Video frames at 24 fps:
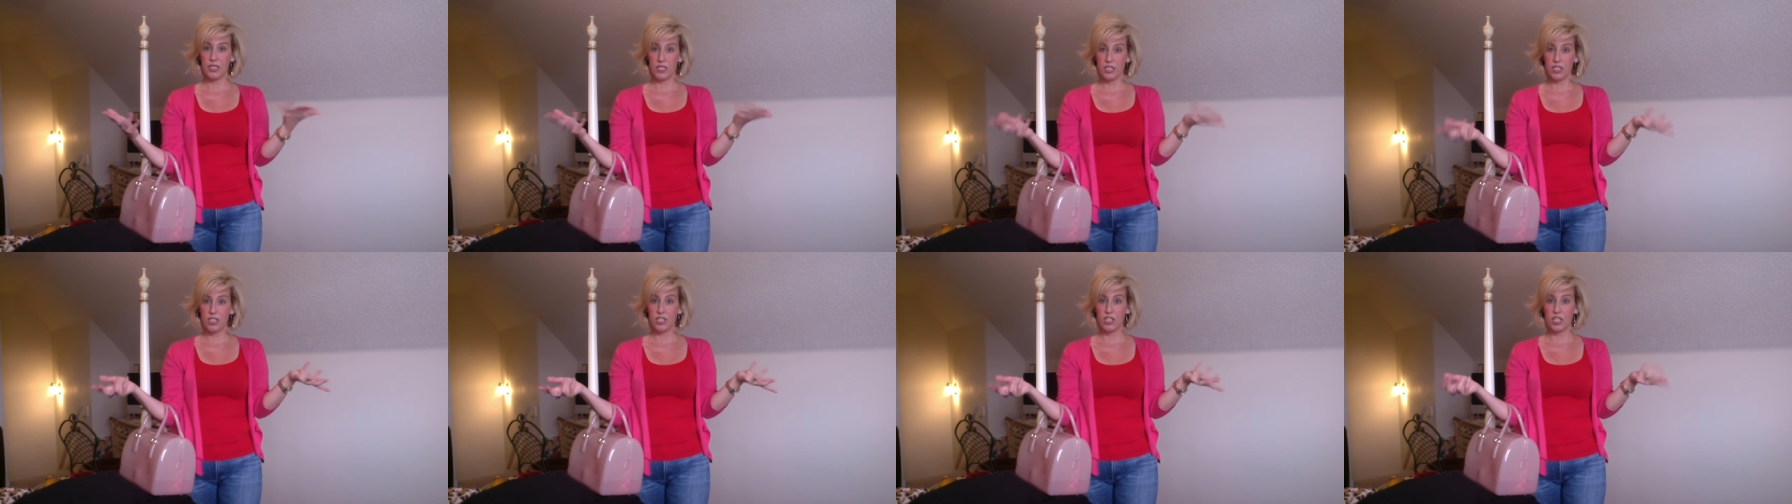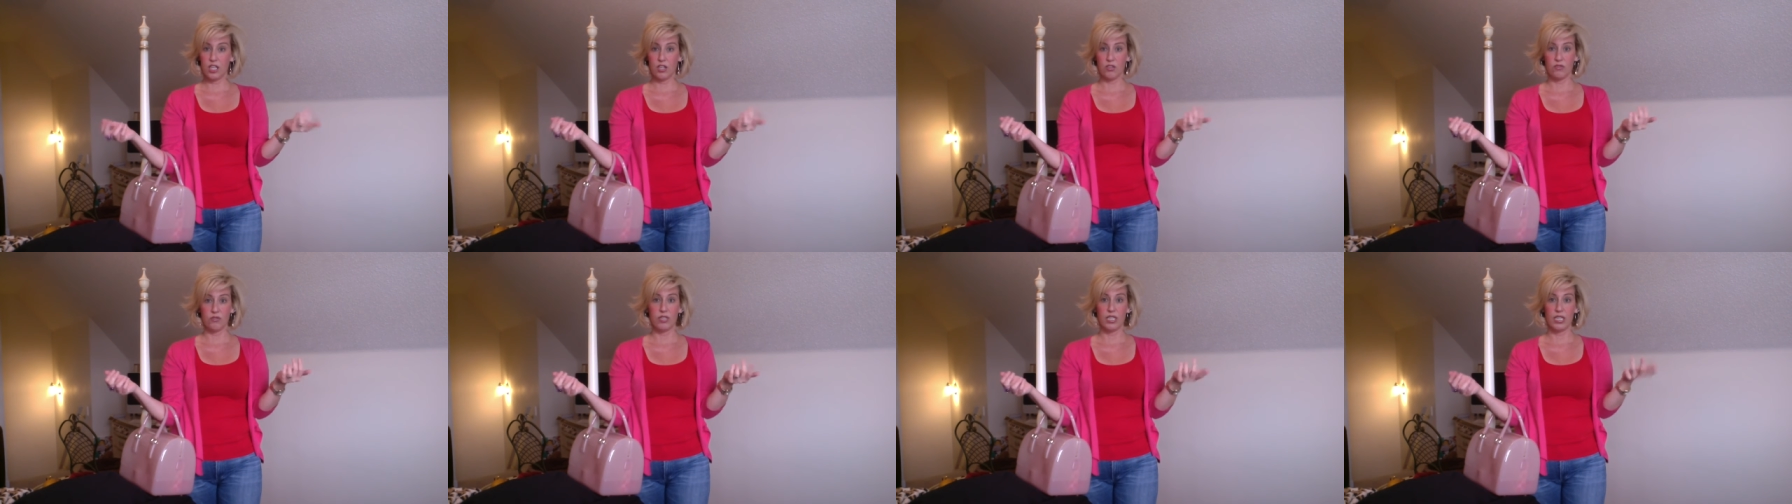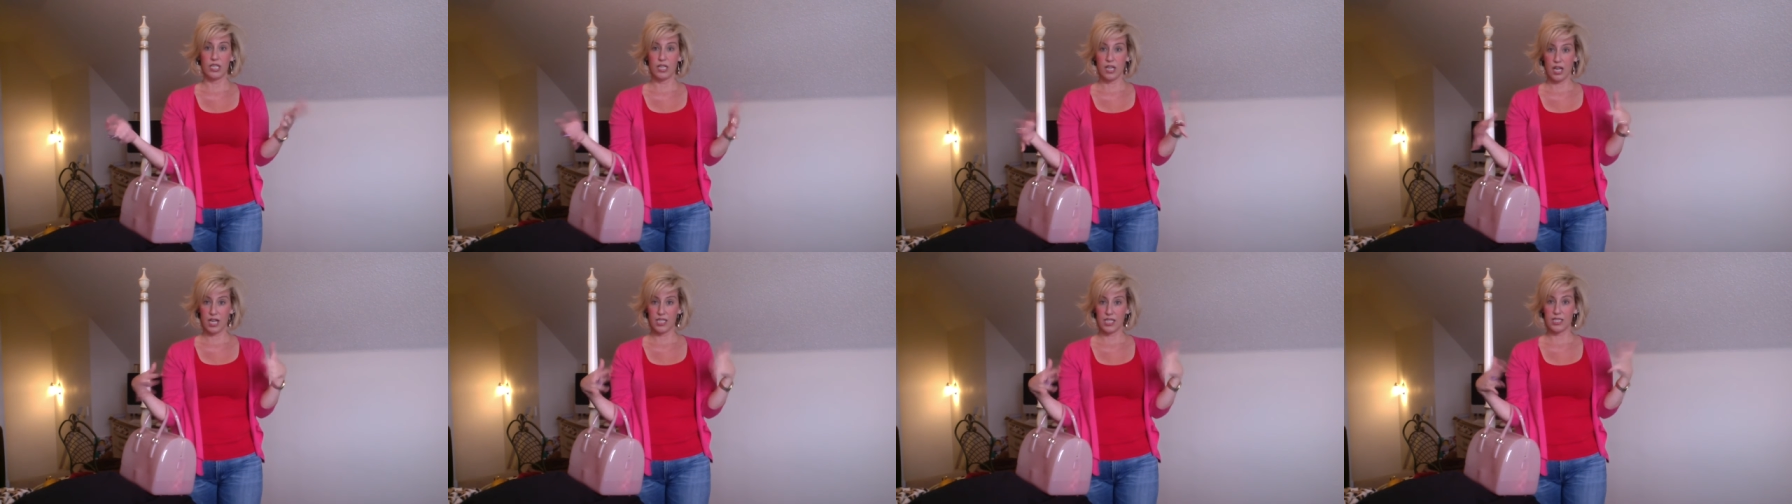you know, in
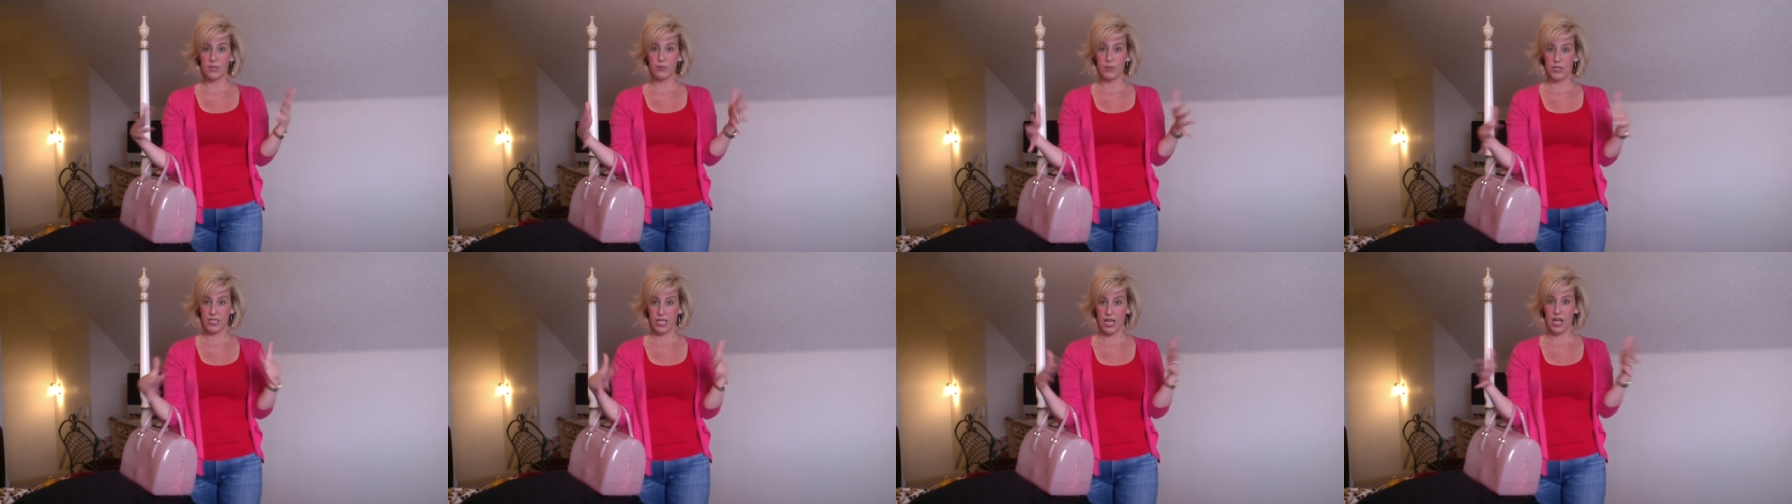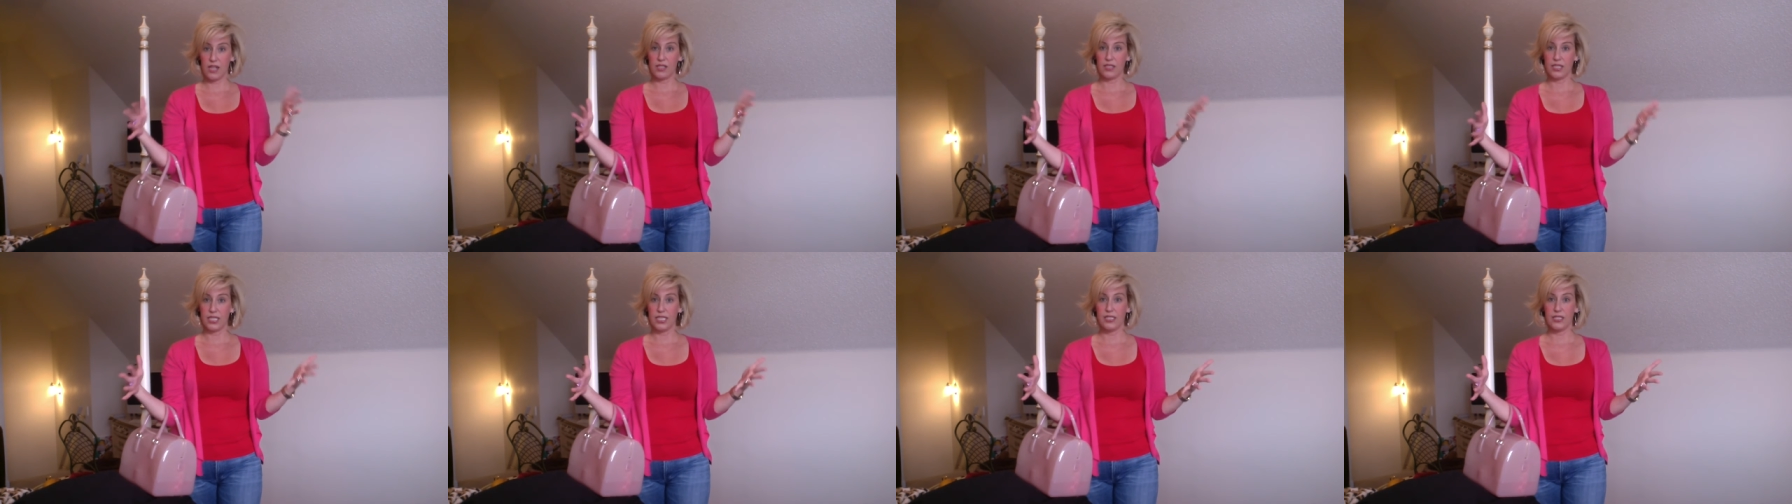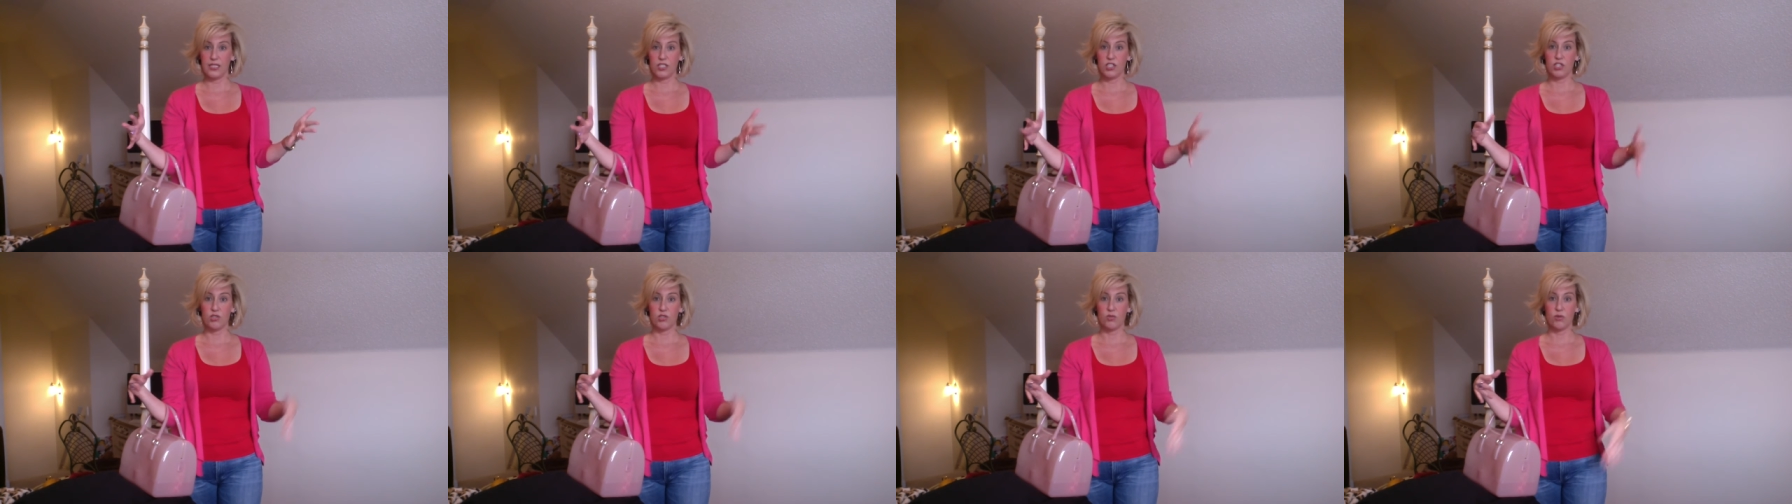the hospitality
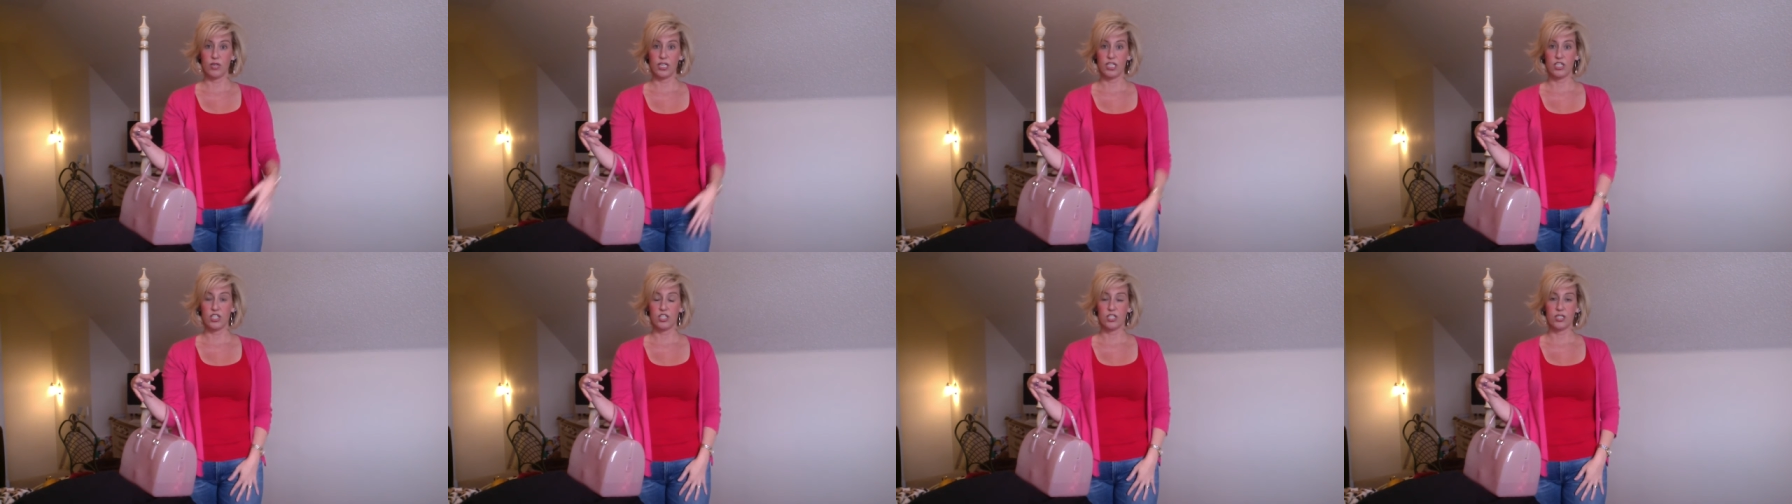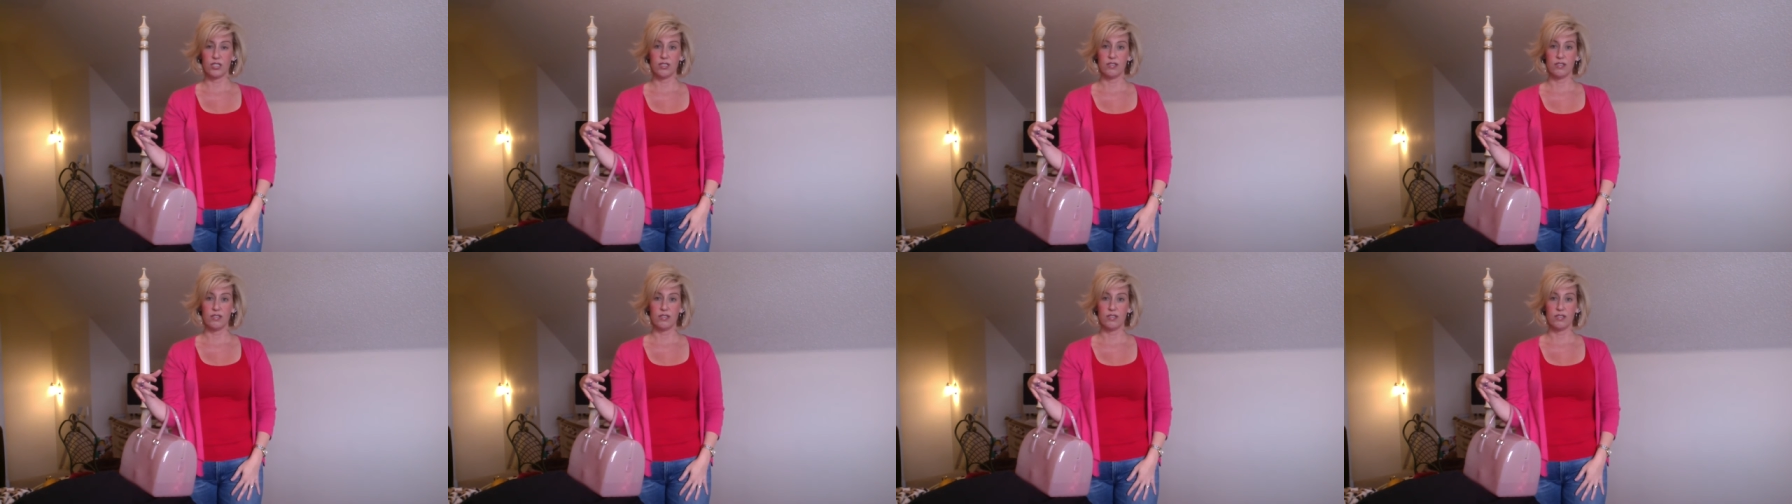situation.